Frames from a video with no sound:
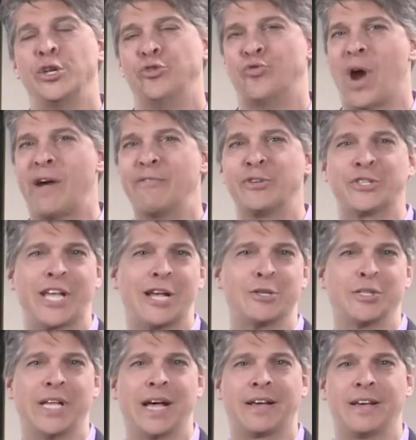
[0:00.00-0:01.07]

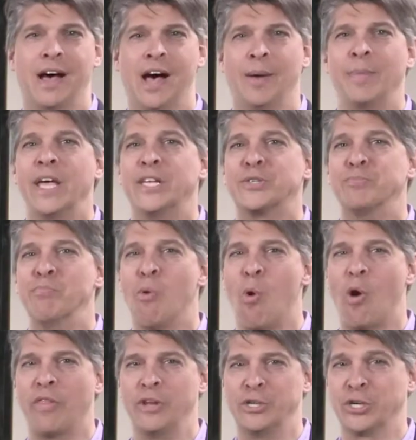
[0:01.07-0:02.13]
DriverSchedule.com is
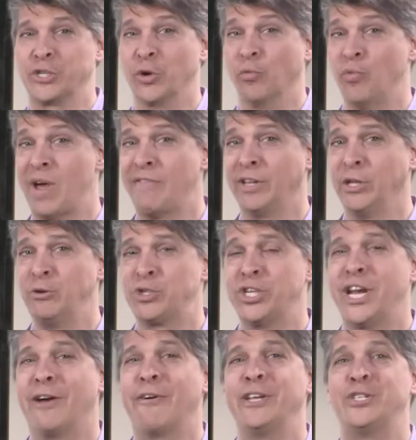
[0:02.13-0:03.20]
more than just a
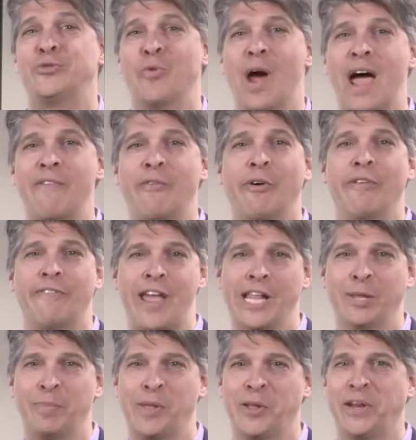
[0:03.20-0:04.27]
revolutionary driver
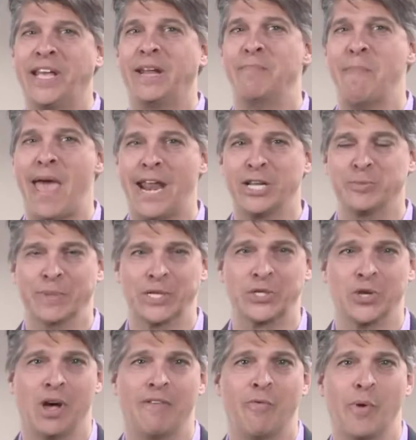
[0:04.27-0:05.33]
availability and management
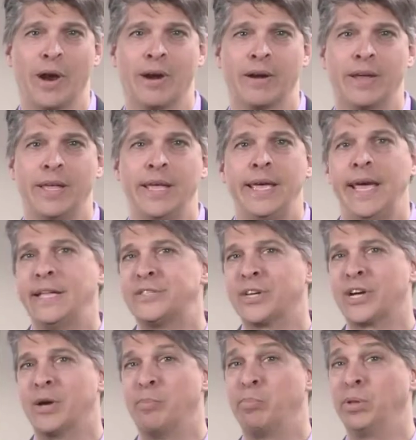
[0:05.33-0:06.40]
software. It's a
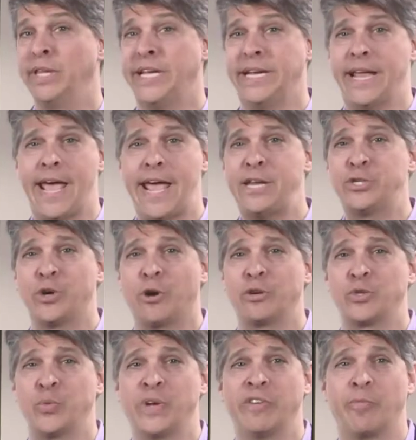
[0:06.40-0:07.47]
complete HR
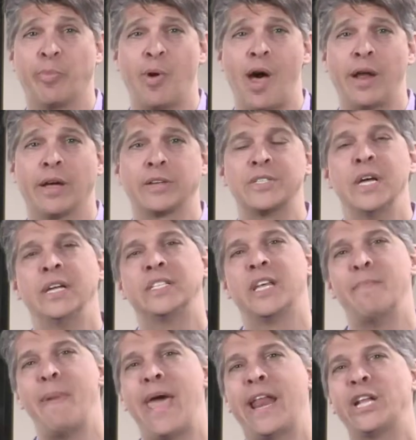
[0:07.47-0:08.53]
suite of products to
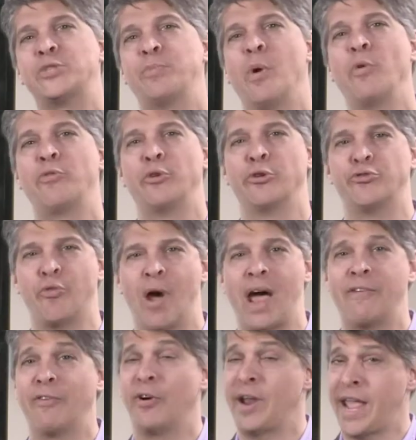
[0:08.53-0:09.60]
manage both your
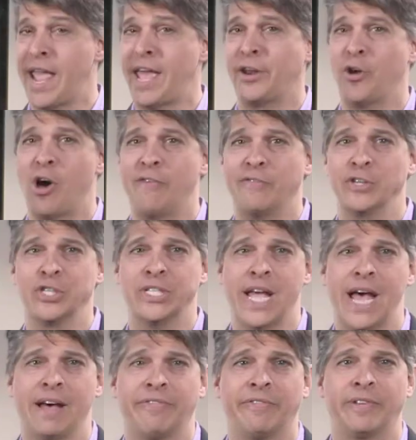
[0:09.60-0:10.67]
driver and office
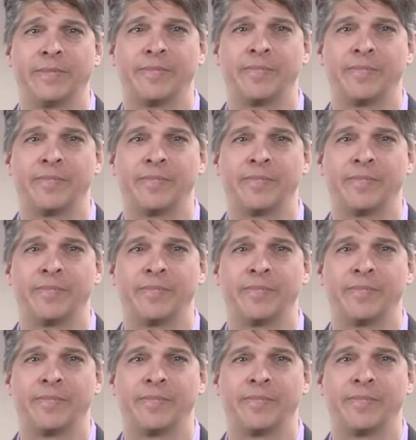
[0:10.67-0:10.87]
staff.